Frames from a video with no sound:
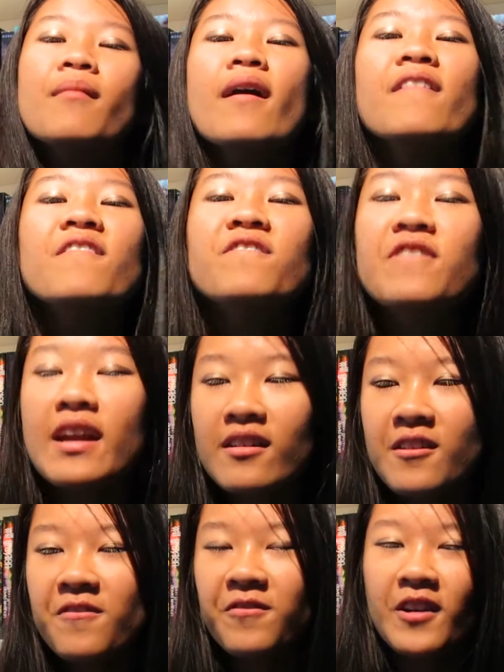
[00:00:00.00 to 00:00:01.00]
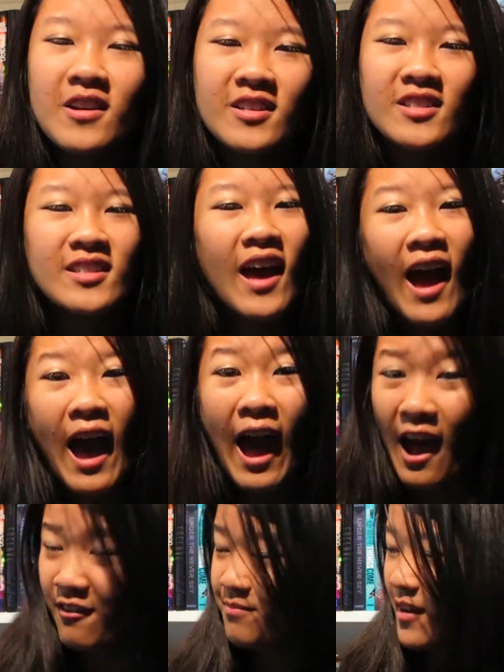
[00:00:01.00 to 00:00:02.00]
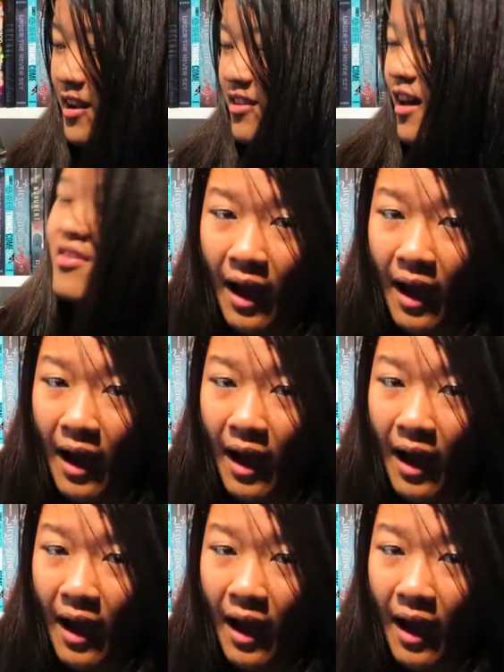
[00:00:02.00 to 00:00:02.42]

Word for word: my very first half marathon.